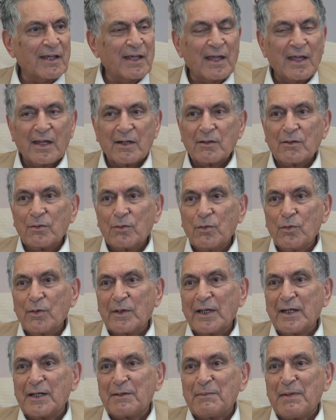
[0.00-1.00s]
And who
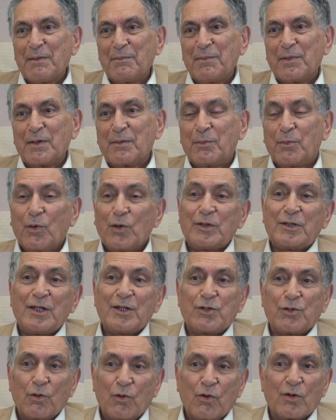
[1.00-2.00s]
can remember both the
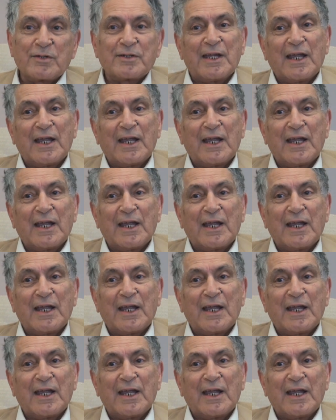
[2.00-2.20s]
jokes